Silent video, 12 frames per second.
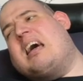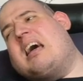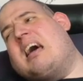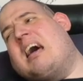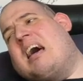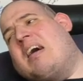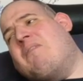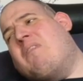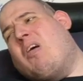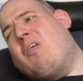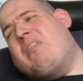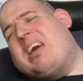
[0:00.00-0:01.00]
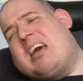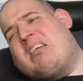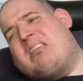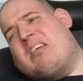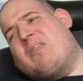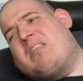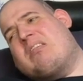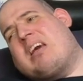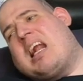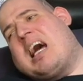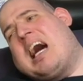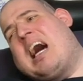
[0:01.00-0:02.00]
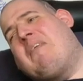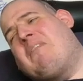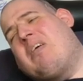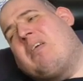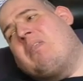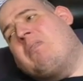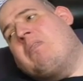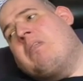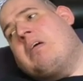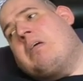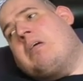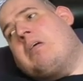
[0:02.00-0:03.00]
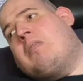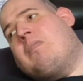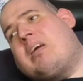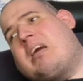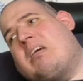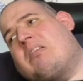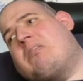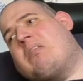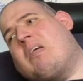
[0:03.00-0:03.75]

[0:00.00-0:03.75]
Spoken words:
obvious it was going to happen because